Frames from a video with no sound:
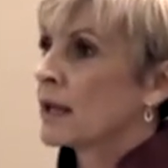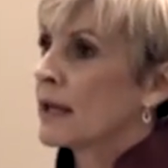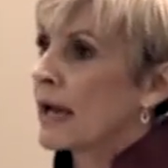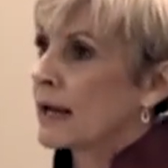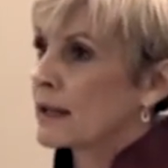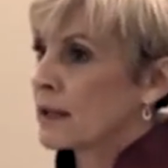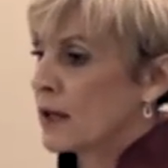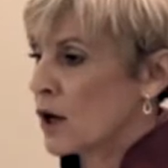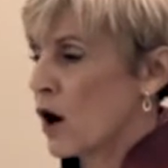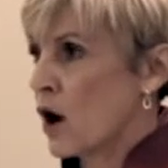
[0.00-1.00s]
Get
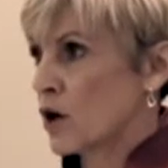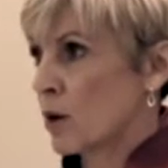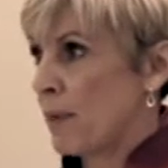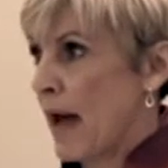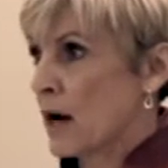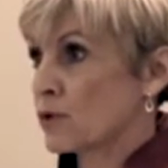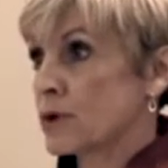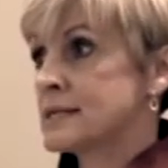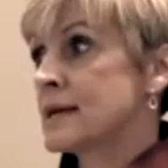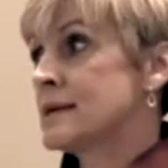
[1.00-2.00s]
clear on our
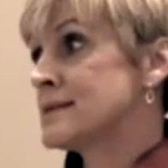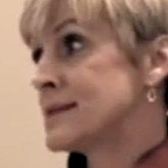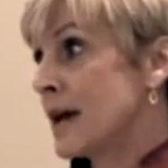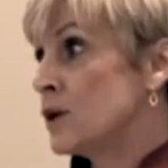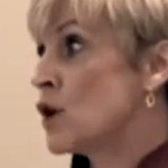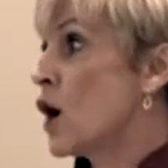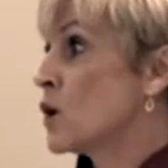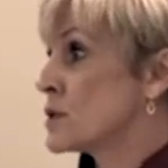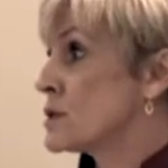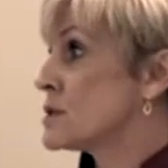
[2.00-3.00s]
boundaries and say
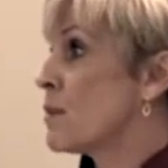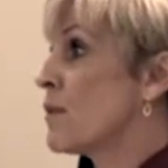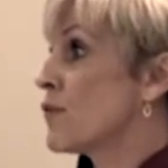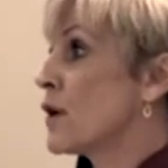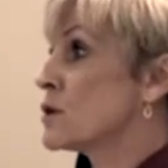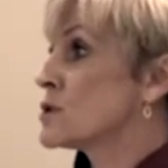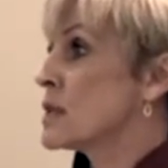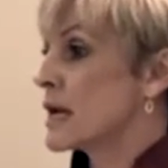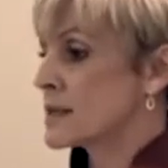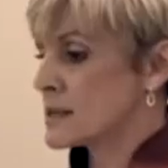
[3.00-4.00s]
no to some of those
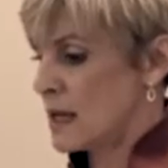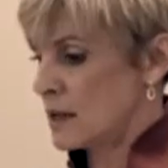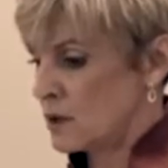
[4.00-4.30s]
things